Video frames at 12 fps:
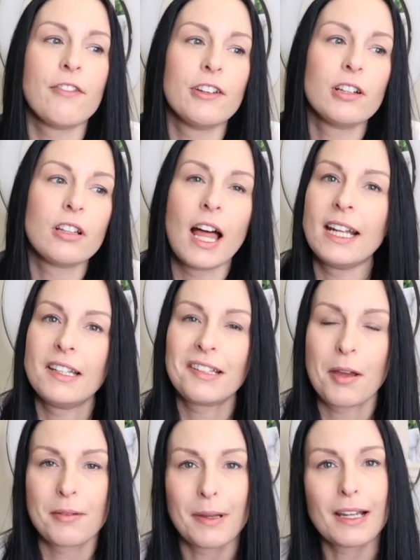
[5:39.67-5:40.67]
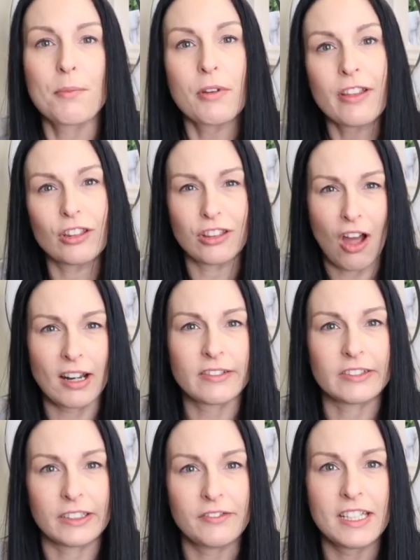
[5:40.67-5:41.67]
If your client is coming back in with a lot
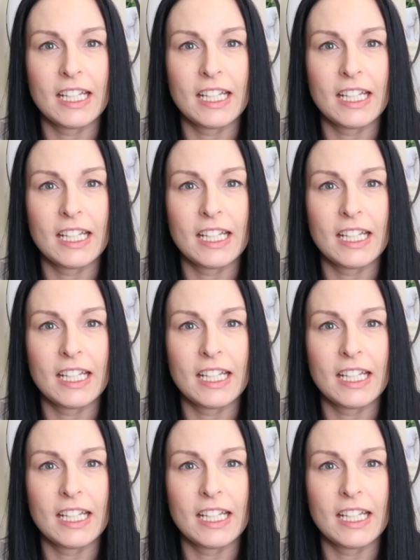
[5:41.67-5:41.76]
of lifting